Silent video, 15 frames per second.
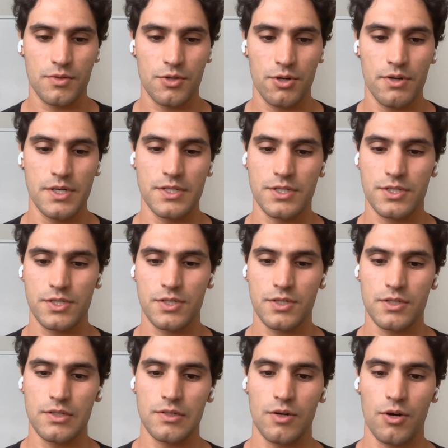
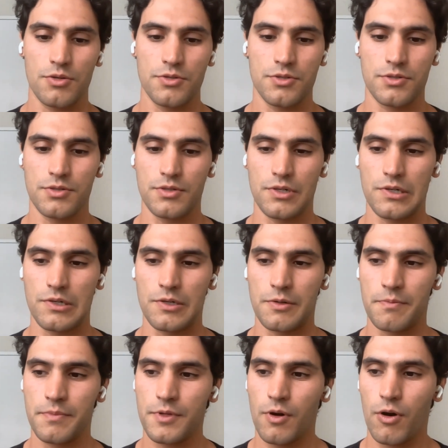current other
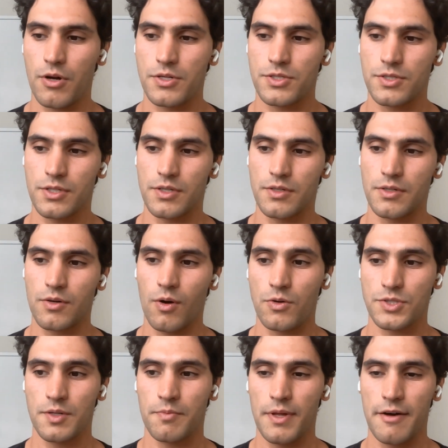uh, auditing
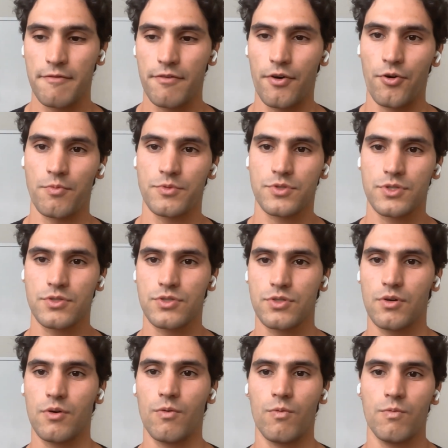content platforms.
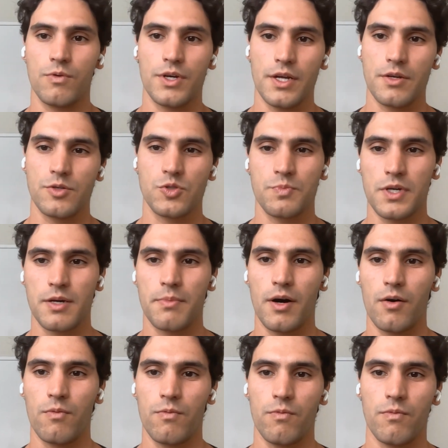So can you speak
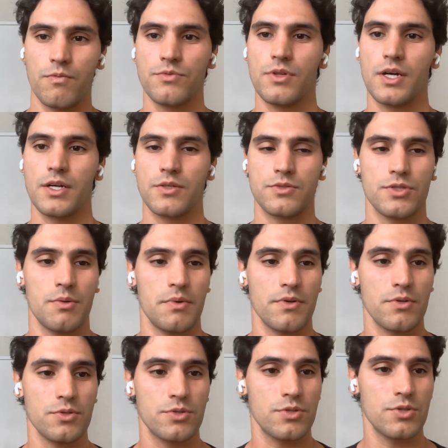about like some
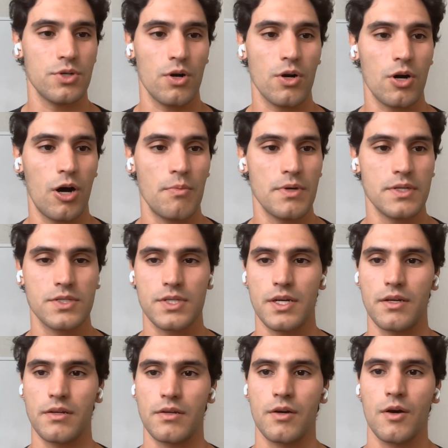of those shortcomings
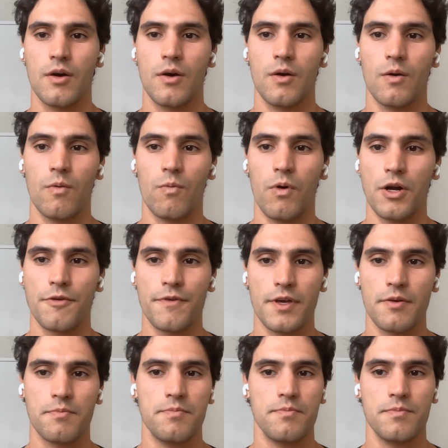and what do you
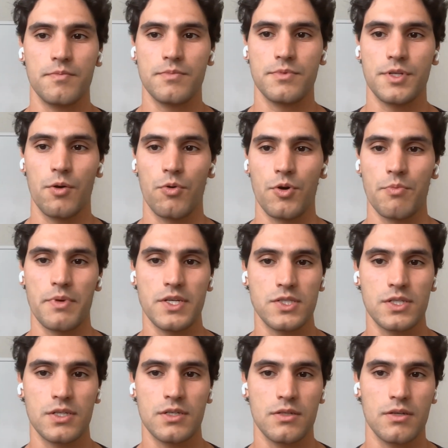think they were
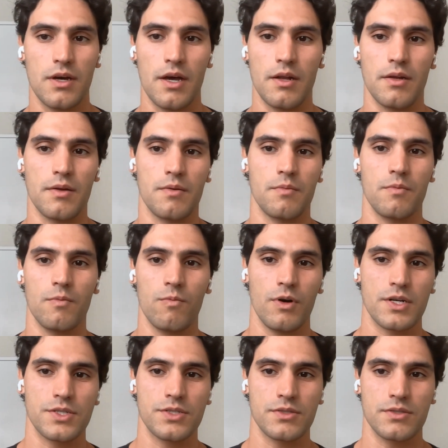missing and
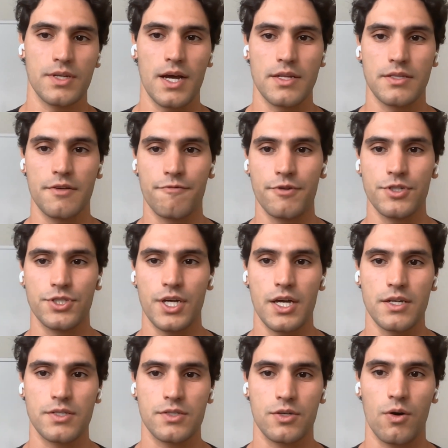what is that
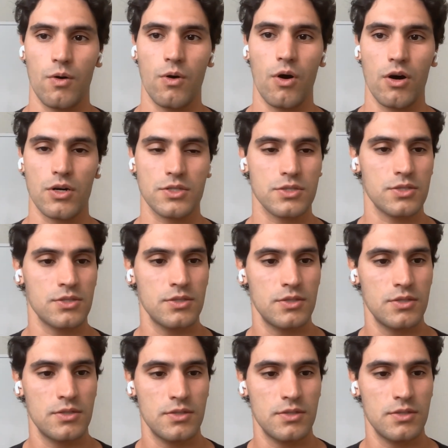differentiates CodeHawks?